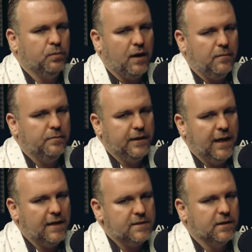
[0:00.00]
probably
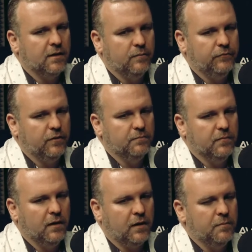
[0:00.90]
has to come from
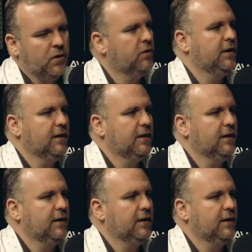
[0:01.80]
a community